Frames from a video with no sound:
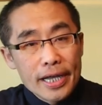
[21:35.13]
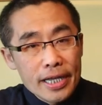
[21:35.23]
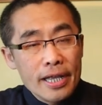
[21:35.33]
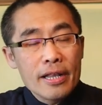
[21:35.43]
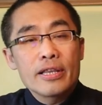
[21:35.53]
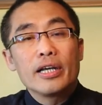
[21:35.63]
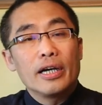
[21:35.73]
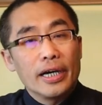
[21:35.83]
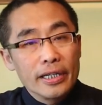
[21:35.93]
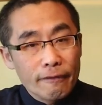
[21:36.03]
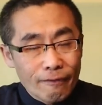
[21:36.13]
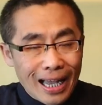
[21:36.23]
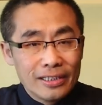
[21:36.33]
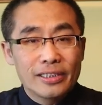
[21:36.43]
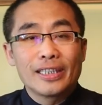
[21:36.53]
in the
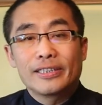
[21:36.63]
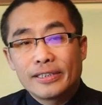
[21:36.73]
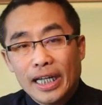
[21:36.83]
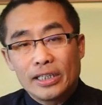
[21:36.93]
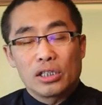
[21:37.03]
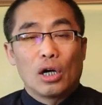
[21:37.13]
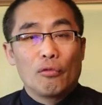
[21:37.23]
advanced stage